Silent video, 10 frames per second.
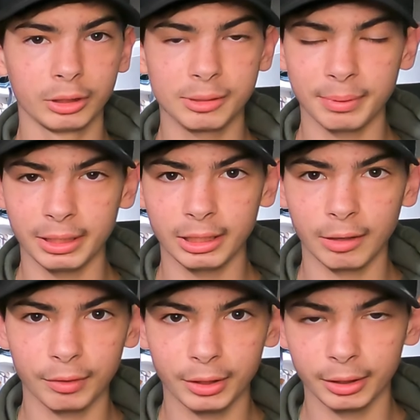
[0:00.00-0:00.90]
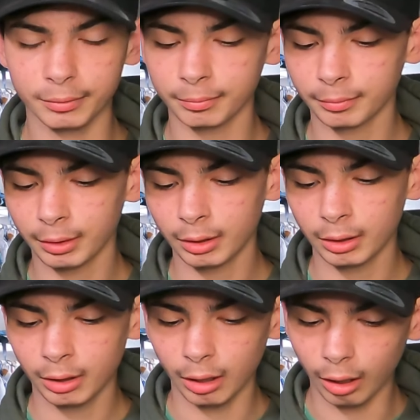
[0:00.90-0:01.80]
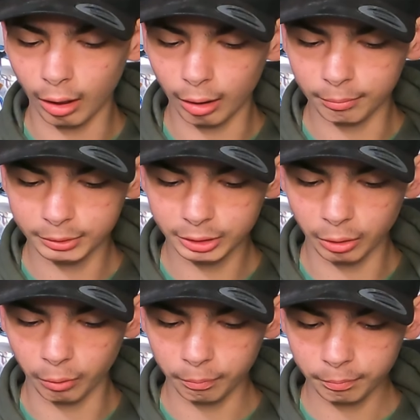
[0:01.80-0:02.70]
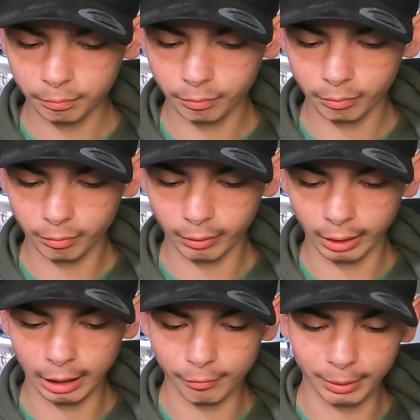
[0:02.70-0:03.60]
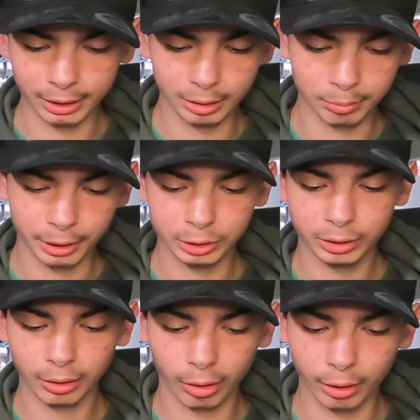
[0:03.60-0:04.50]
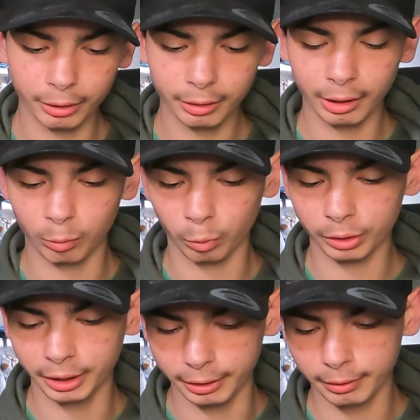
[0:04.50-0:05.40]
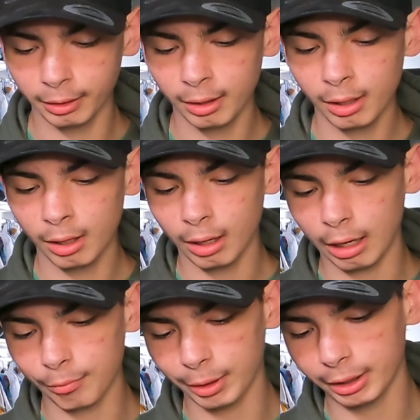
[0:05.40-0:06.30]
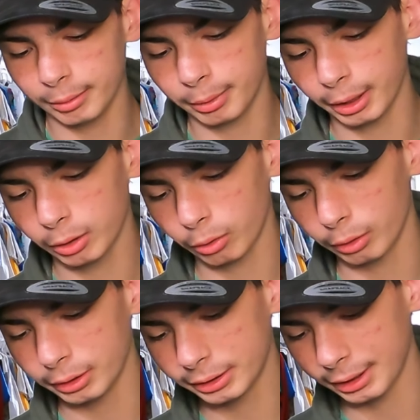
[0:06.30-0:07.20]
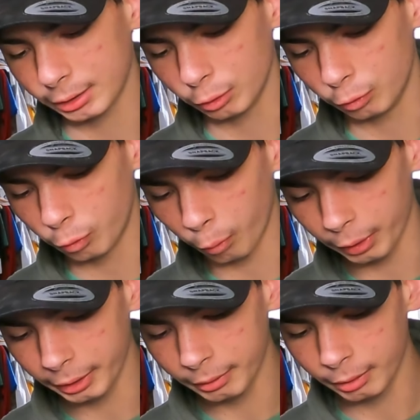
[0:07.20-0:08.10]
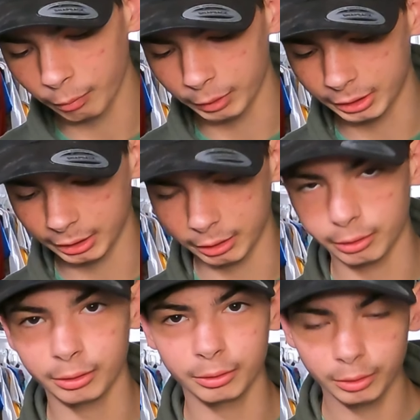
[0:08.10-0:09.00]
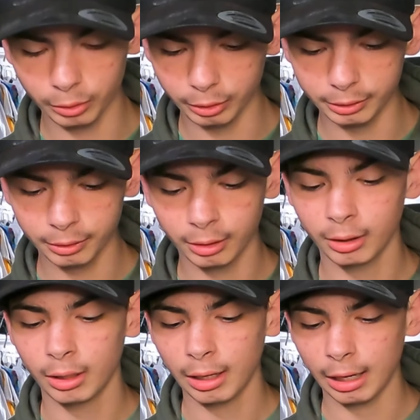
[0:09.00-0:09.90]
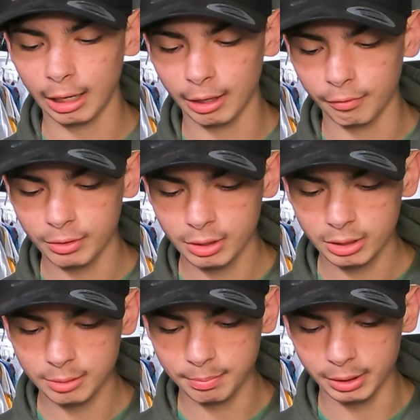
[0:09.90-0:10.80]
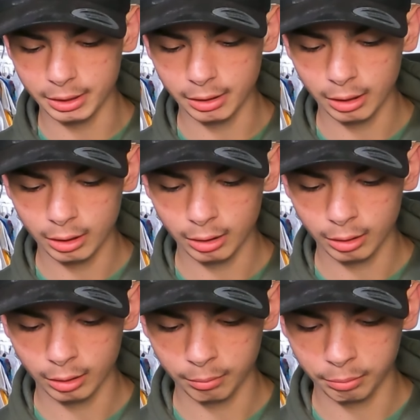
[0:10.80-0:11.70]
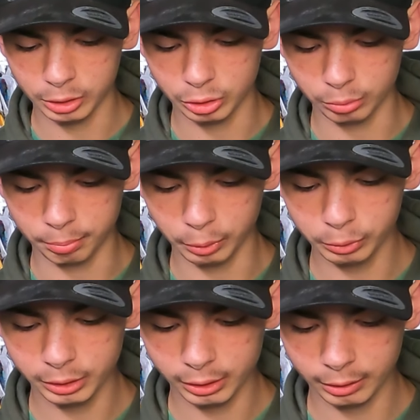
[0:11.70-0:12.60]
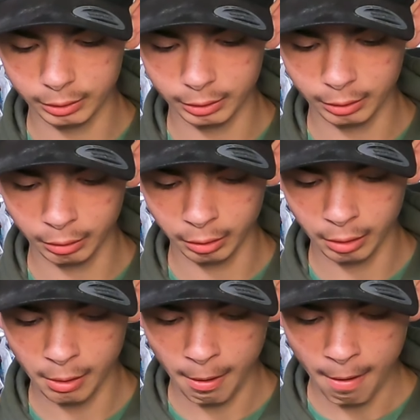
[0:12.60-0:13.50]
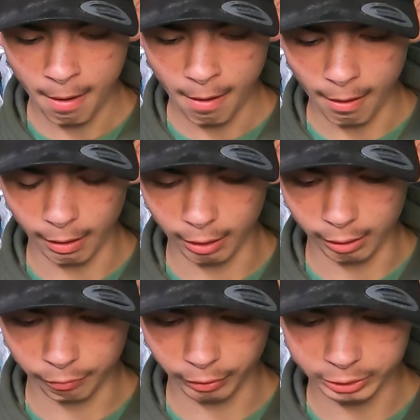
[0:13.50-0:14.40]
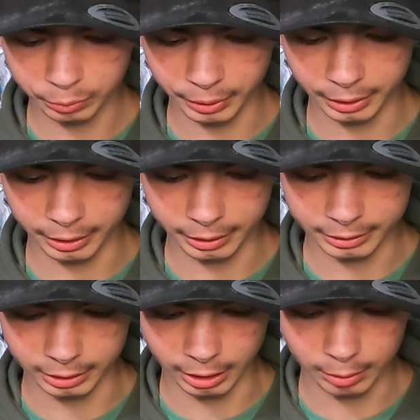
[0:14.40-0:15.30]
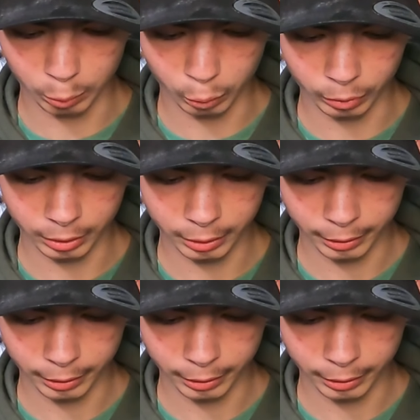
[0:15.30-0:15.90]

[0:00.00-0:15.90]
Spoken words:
speed and everything. So I have my e-brakes on and working. I have my e-brake current set to 40, which is a good current. I have speed put to boost. Flux weakening is enabled.